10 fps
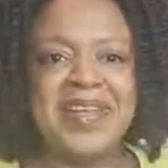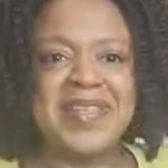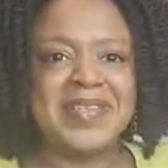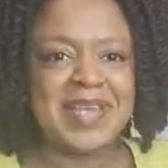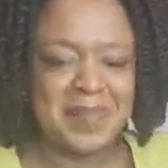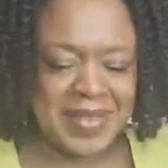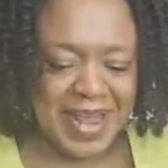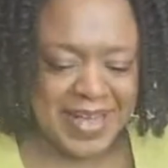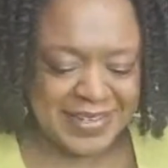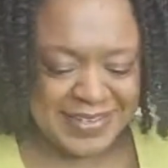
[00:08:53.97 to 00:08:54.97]
those come in
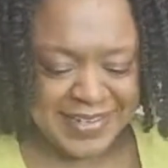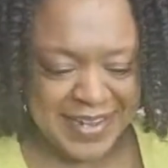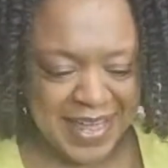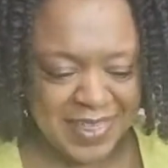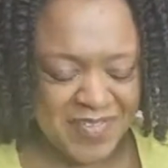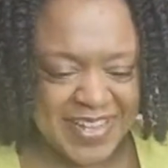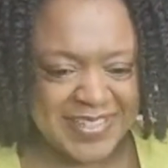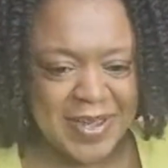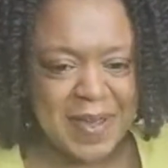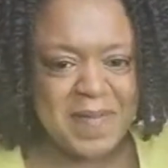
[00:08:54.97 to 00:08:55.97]
handy at the right
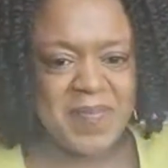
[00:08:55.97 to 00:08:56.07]
time.